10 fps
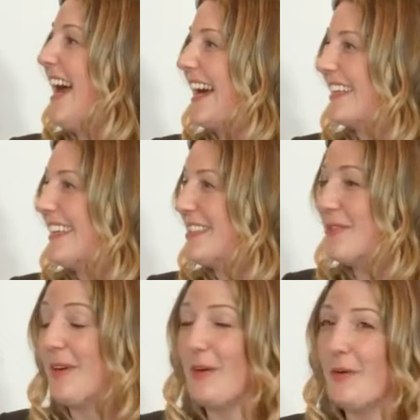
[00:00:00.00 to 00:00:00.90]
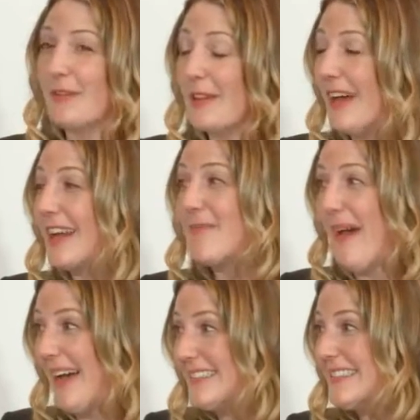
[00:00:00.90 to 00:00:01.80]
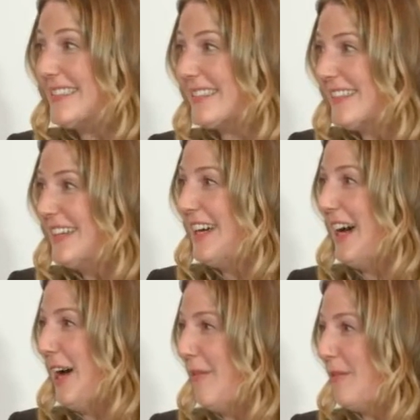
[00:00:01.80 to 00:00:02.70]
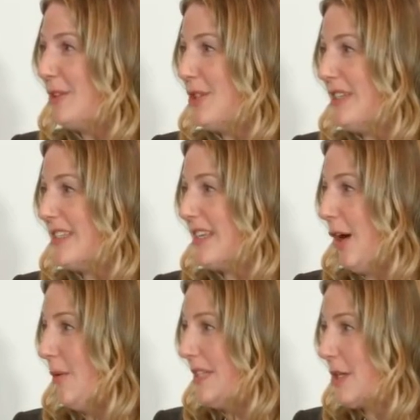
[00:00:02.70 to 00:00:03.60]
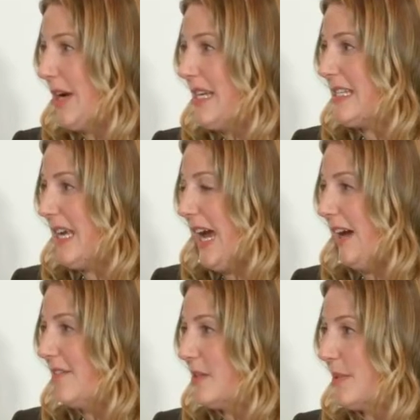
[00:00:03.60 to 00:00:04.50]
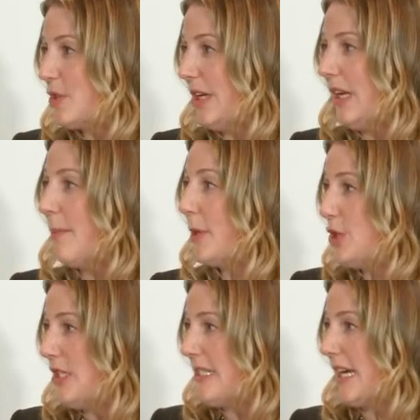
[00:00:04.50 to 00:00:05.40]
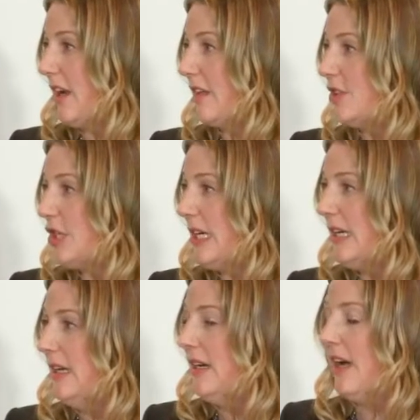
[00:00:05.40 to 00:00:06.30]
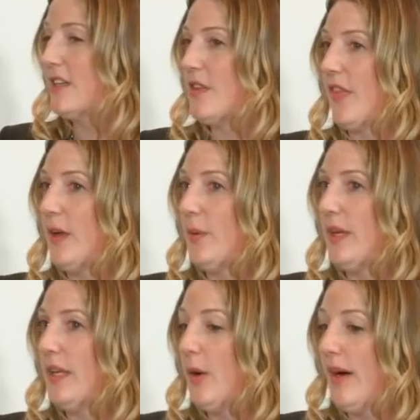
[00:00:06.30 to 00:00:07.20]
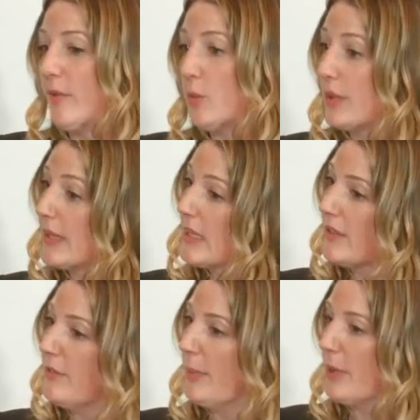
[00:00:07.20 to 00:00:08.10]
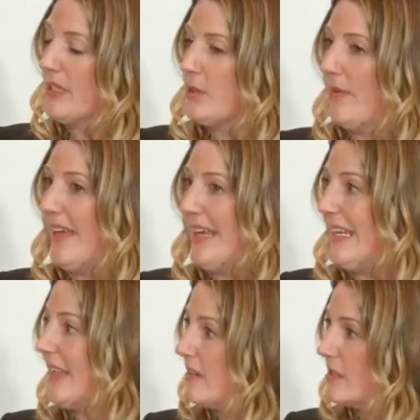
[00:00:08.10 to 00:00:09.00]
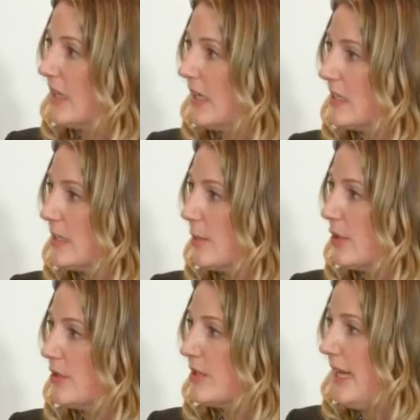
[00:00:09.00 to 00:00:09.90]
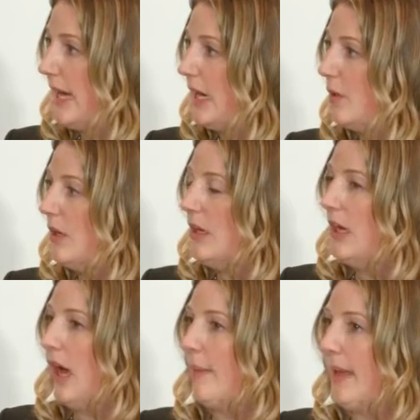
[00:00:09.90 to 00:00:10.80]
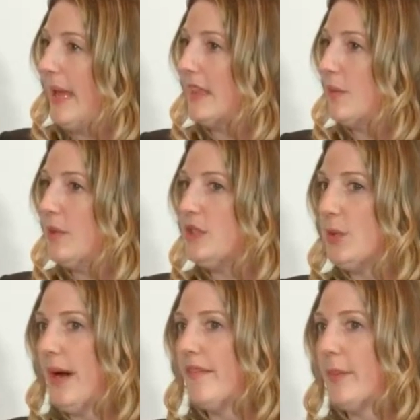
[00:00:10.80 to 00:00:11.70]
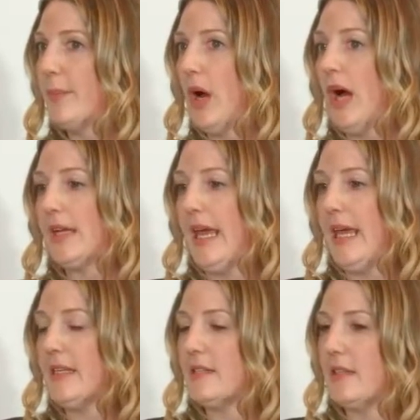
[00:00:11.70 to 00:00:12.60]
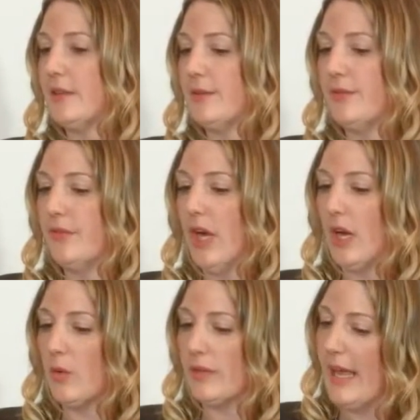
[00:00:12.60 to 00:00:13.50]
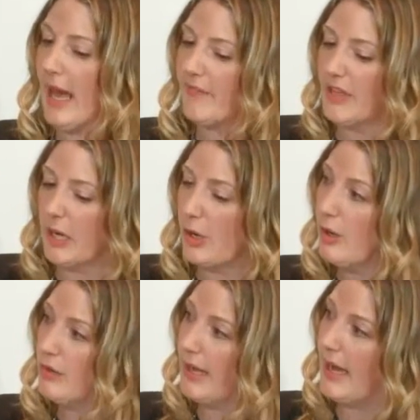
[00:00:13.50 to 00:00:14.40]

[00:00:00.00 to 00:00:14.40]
Exactly. So we hold a lot of patents, um, which is always great to have, especially in emerging technology. Uh, so I think we you know have a really good footprint. So we have 80,000 customers now, um, and that we do have the broad case of not only having our own